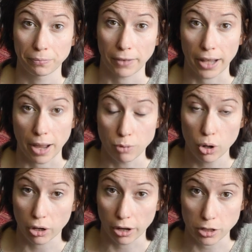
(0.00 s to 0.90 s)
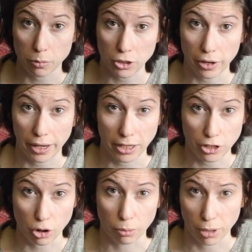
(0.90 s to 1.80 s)
Like, I'm not going to be doing any
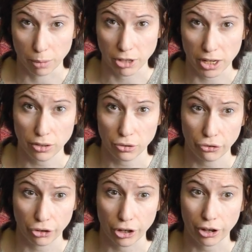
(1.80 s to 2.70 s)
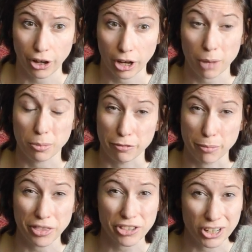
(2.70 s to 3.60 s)
shop updates for a couple of
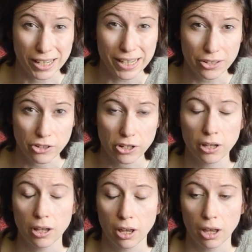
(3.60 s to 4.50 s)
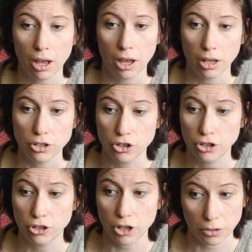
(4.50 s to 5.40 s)
months at least,
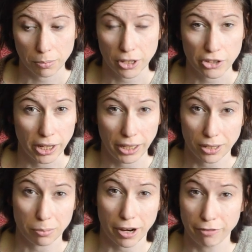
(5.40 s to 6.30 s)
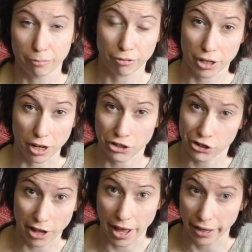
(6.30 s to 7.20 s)
just because I need a break from
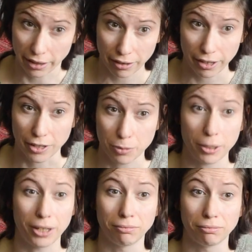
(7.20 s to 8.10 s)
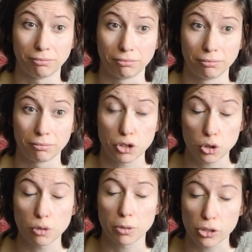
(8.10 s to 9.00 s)
production dyeing. It's been
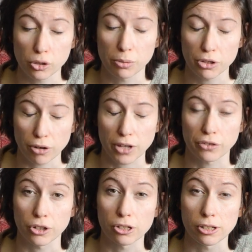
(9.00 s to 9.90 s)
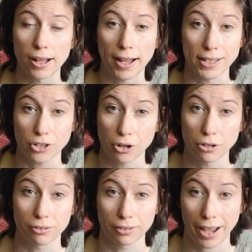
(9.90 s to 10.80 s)
super, super stressful. I
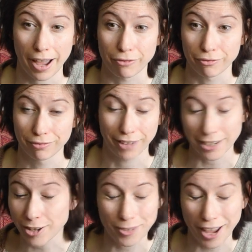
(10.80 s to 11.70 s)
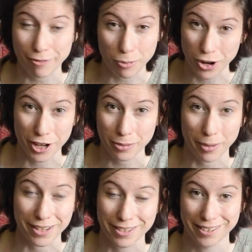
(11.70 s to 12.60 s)
don't have a
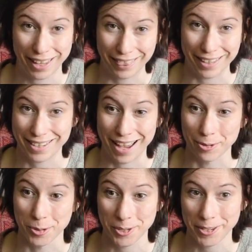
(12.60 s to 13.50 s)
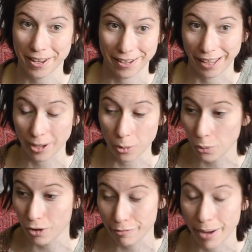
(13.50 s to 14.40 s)
workspace in this house. Like,
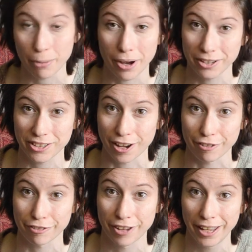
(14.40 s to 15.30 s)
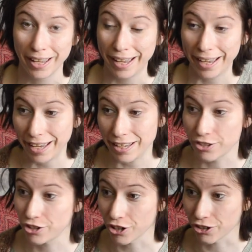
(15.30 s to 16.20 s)
all of my work stuff
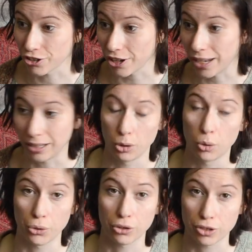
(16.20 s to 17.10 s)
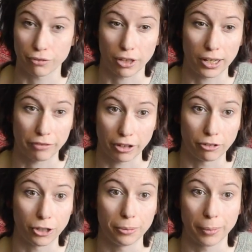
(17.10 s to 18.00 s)
is just in corners of the living
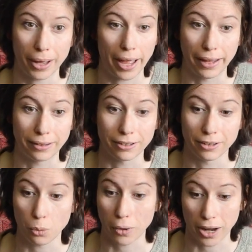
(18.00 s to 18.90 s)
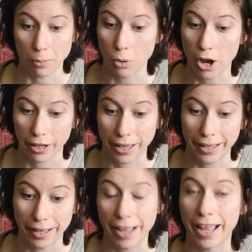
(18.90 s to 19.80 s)
room, and when I'm
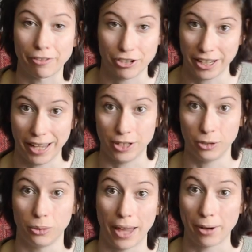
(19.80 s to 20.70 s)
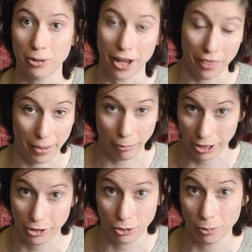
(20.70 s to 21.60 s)
working, I have to get it all out, and then when
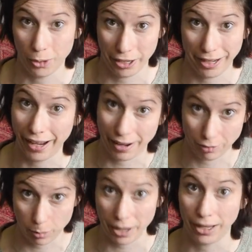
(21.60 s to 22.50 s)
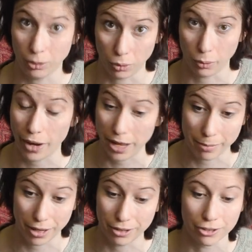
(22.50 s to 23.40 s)
I stop working, I have to pack it all away
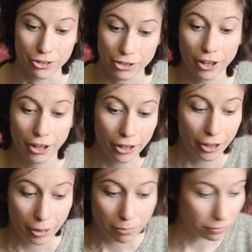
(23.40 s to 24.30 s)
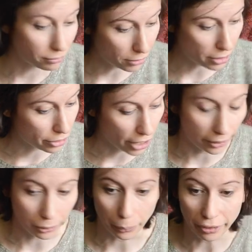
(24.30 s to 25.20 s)
because the
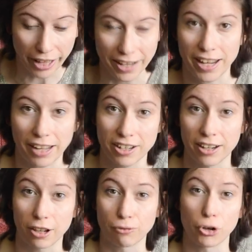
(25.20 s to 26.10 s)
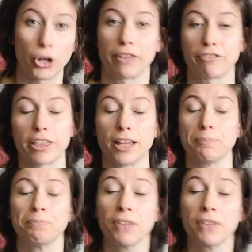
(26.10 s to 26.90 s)
child will get at it and ruin everything.